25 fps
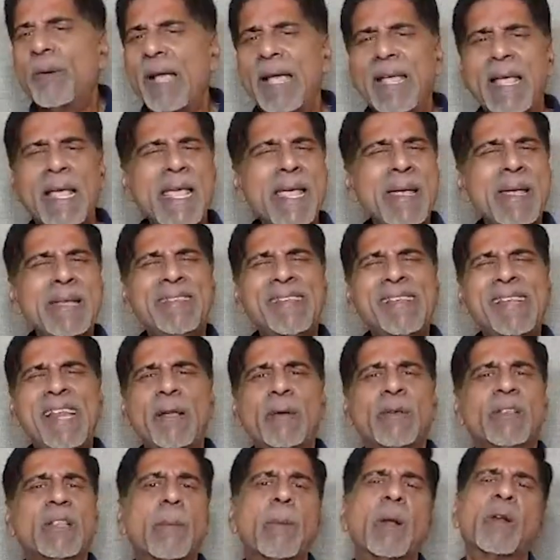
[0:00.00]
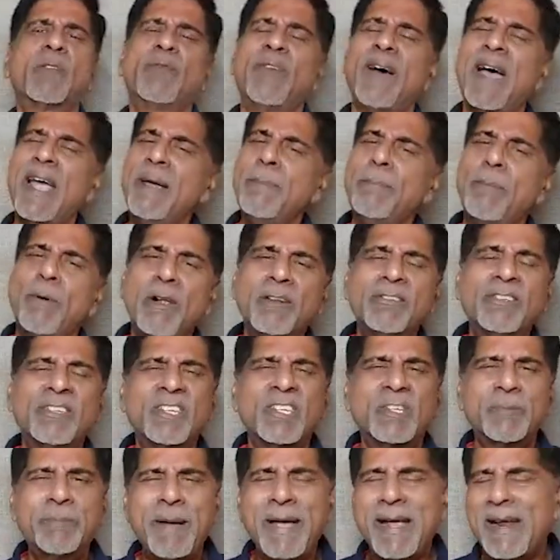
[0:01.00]
easily, with about five balls to
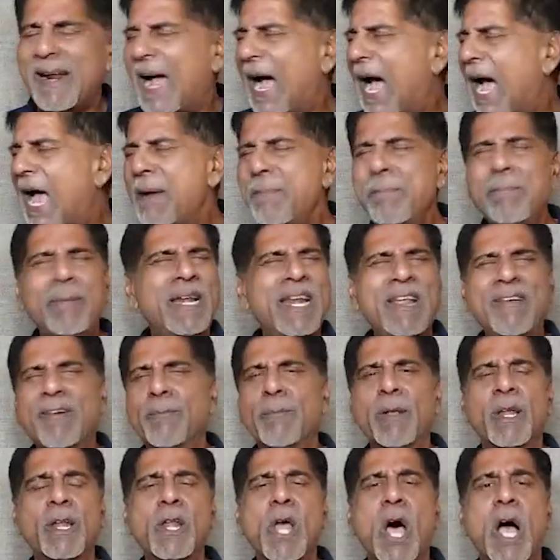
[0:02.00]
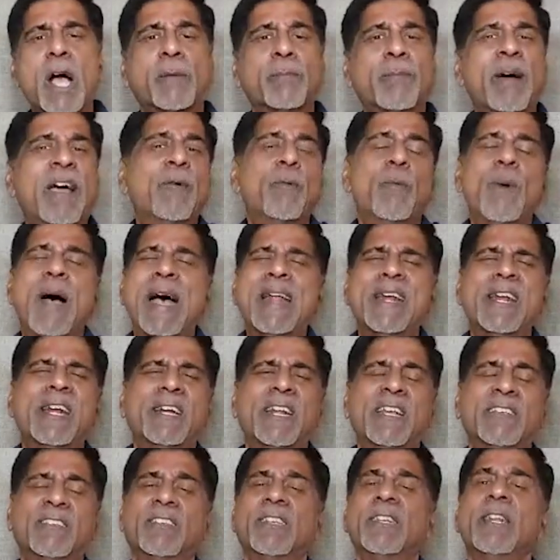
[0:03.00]
spare, unbelievable knock by Van der
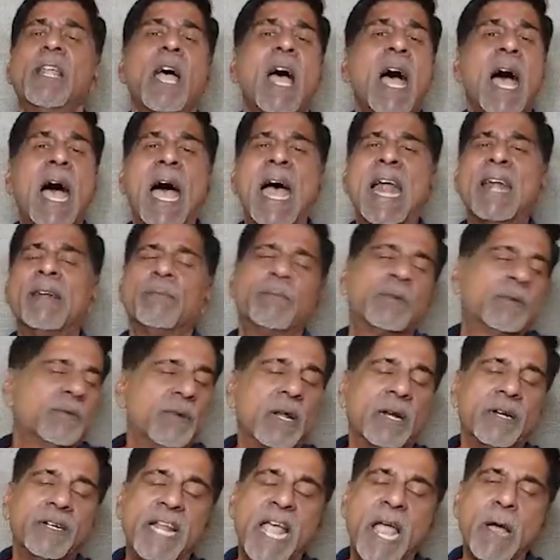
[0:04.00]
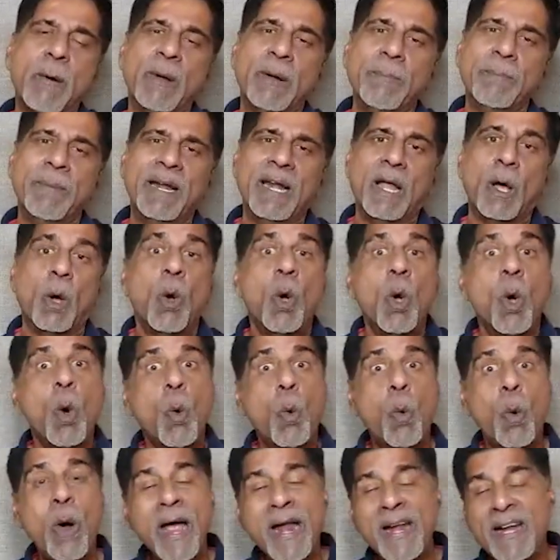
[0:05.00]
Dussen and David Miller.
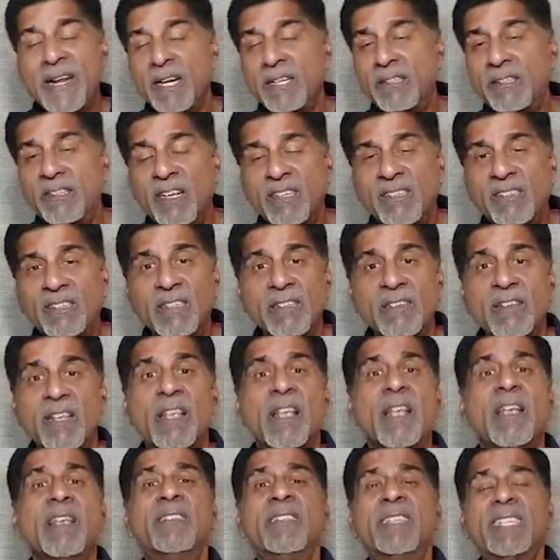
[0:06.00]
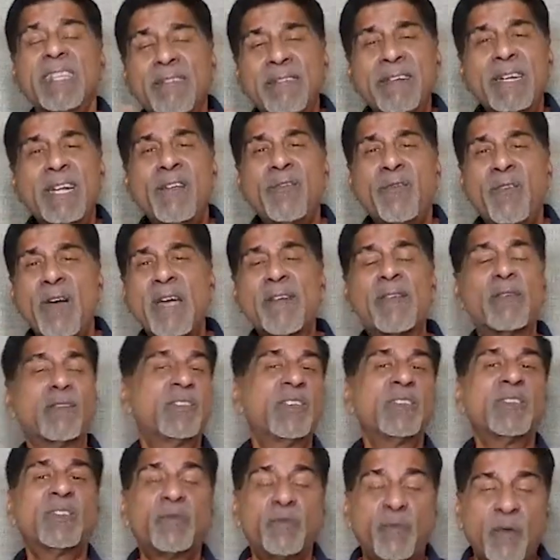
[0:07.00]
Van der Dussen, seventy-five of
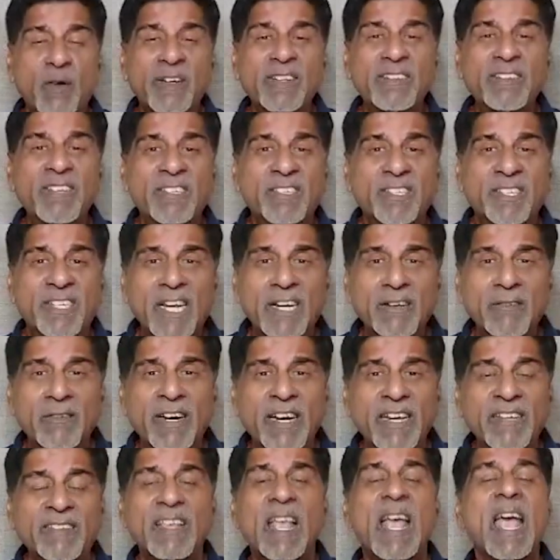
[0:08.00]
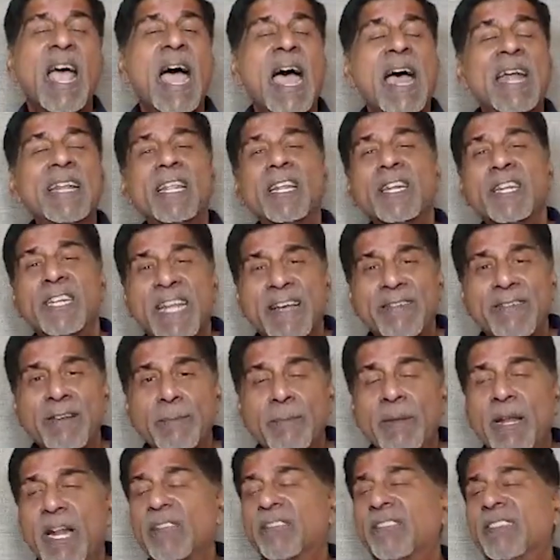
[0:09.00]
just forty-six deliveries, and then David
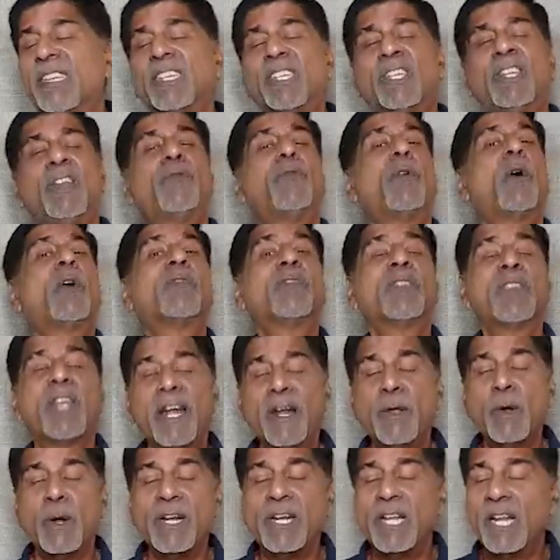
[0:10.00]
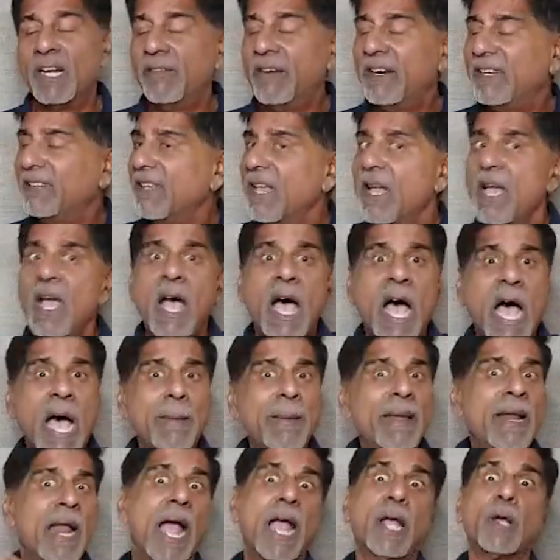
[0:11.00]
Miller, sixty-four, thirty-one deliveries. I
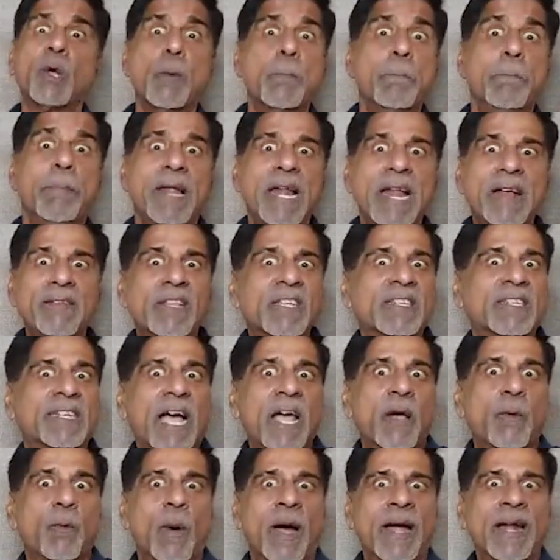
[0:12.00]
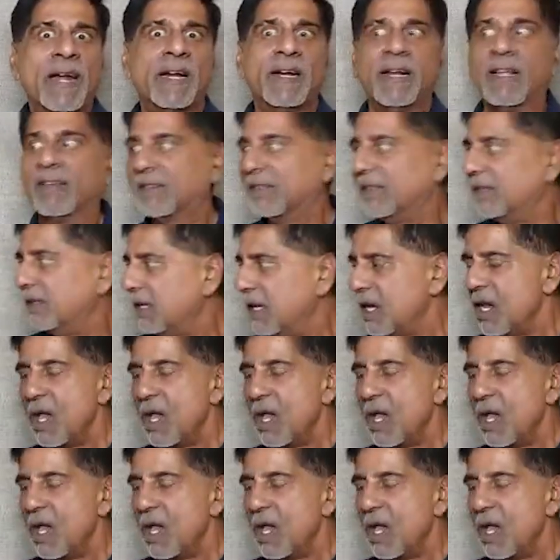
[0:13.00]
mean, I couldn't believe this guy Van der Dussen.